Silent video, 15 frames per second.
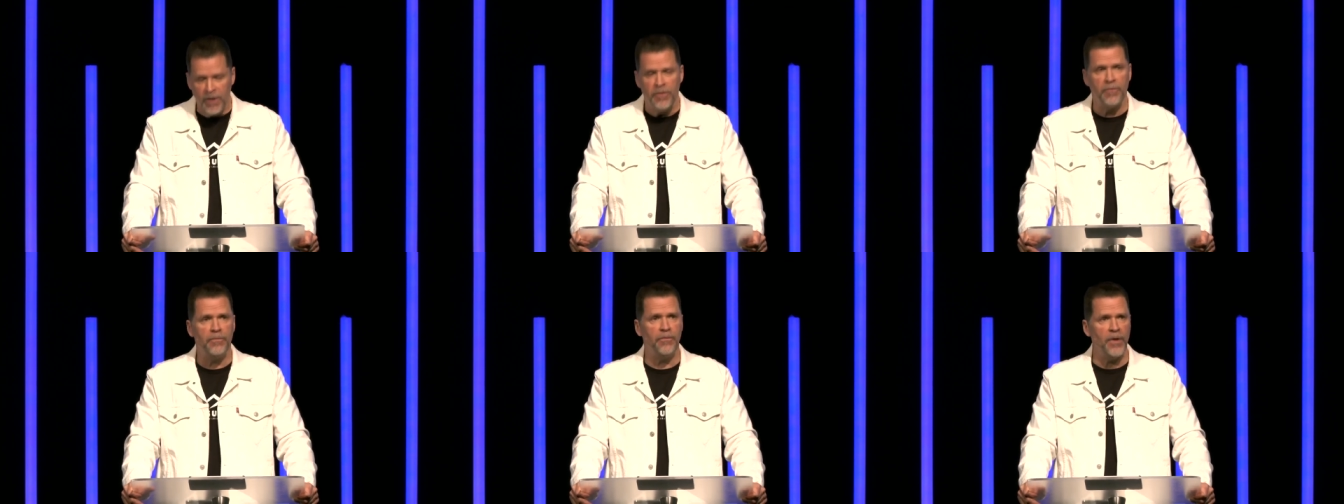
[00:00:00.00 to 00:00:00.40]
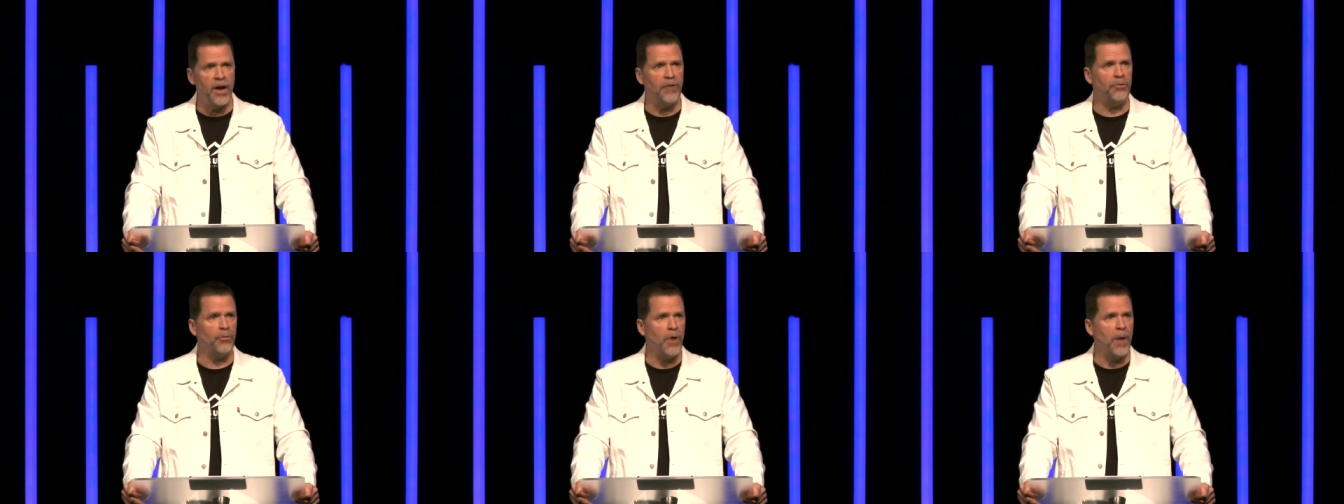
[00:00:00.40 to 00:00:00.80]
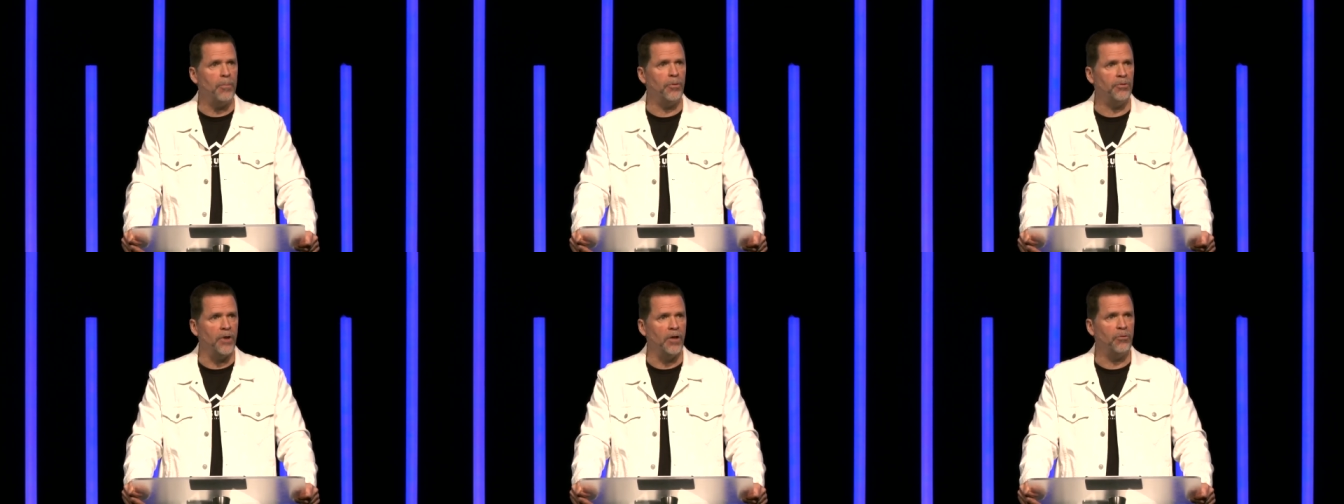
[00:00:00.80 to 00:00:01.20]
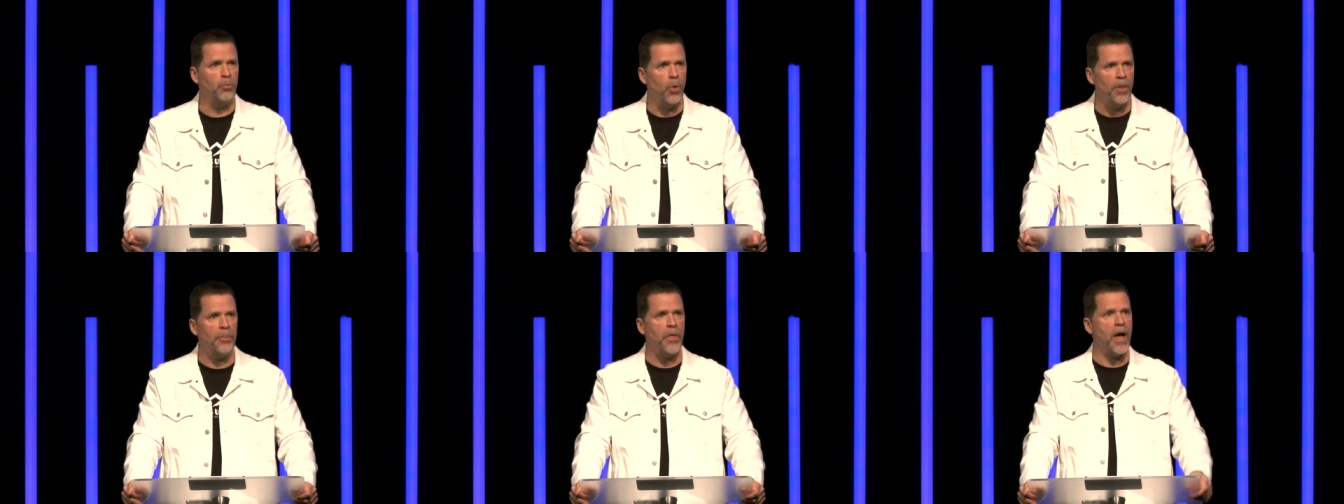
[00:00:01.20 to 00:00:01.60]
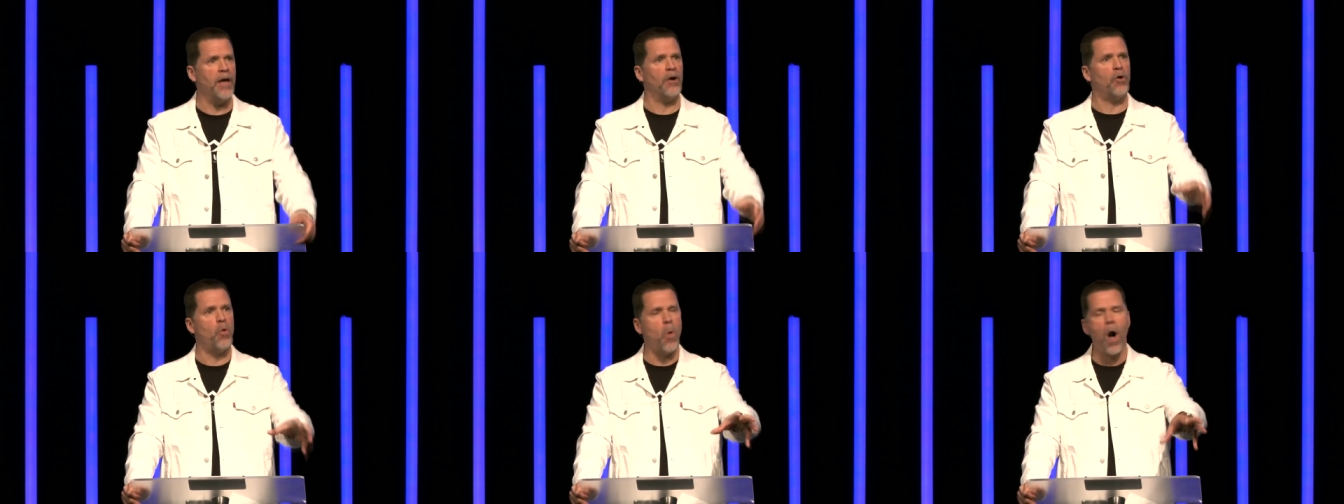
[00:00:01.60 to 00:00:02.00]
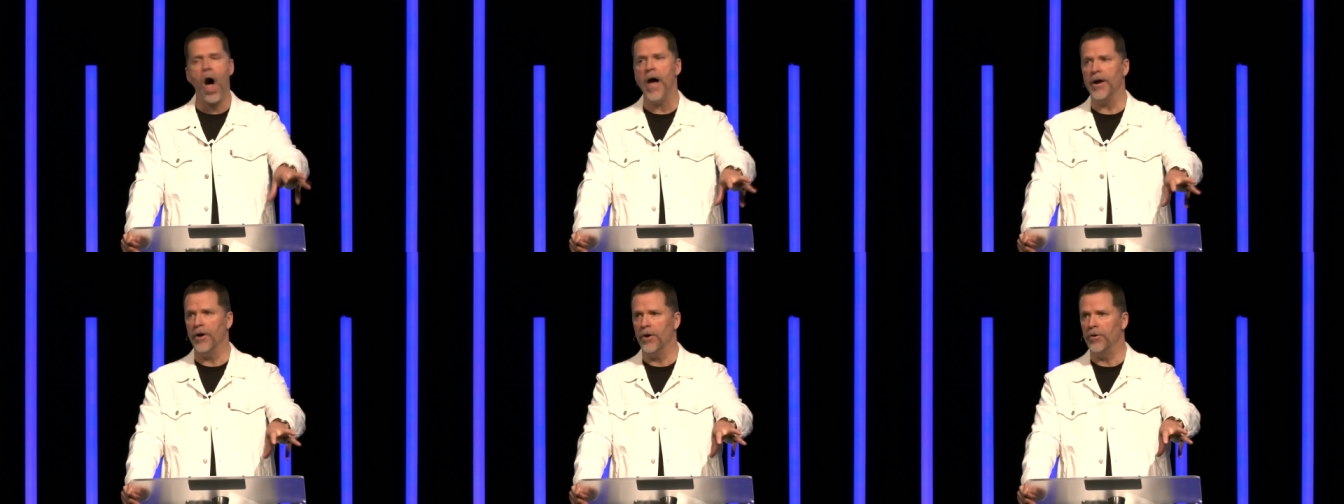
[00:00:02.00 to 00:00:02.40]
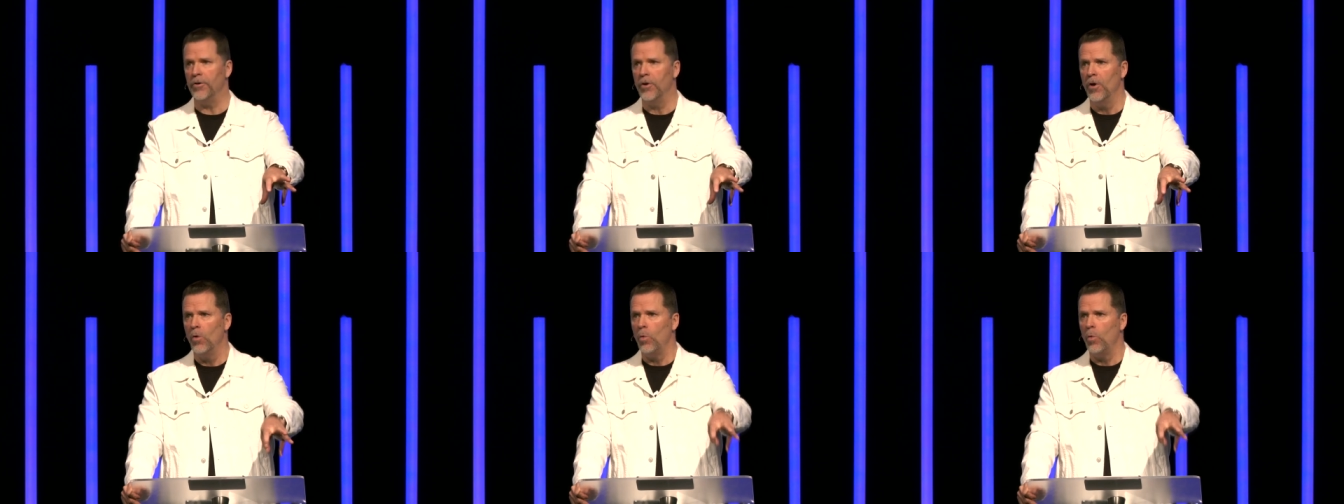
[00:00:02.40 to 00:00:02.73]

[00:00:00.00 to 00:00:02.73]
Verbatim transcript: The fish represents what they acquired,